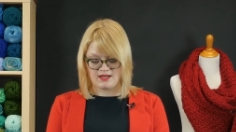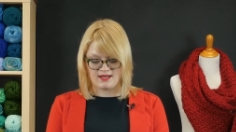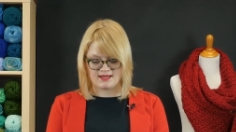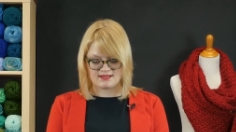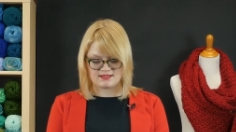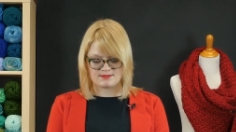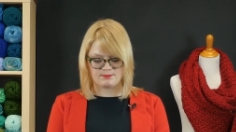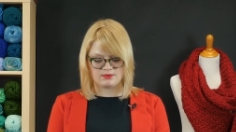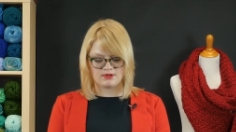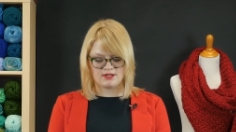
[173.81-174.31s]

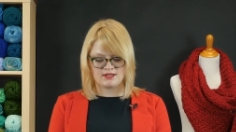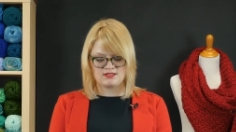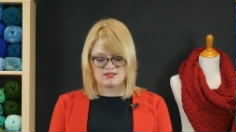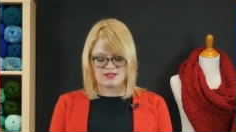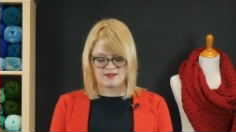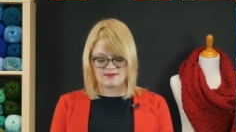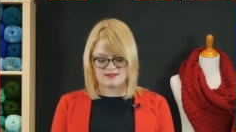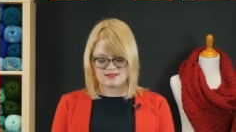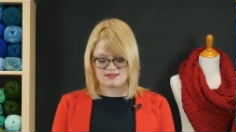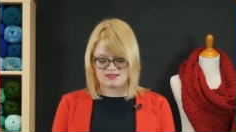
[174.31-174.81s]
It's blunt
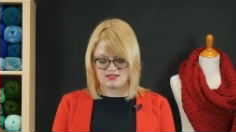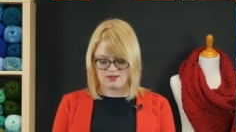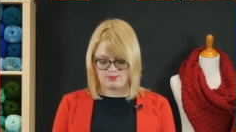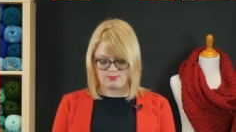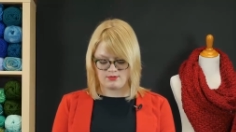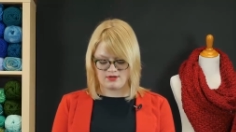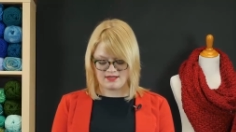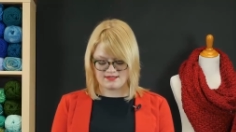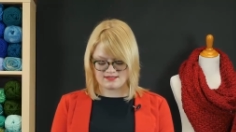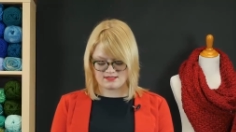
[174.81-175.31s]
on the tip
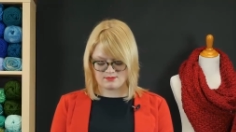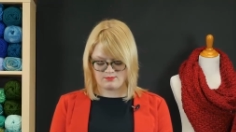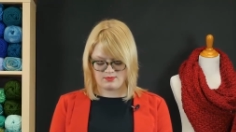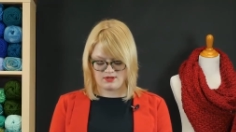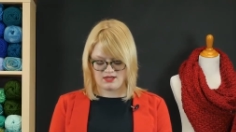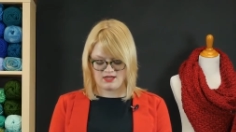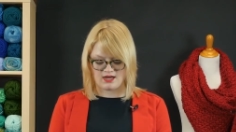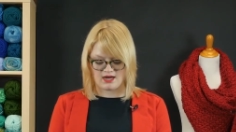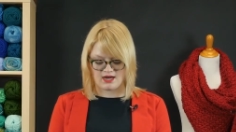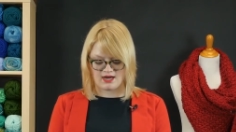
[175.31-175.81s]
and has a
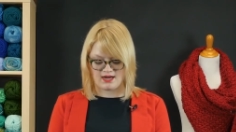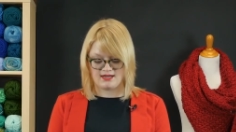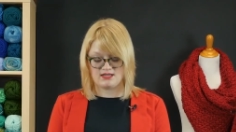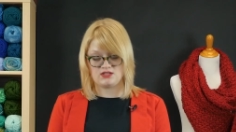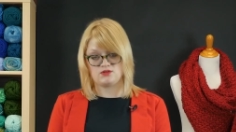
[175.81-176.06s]
big eye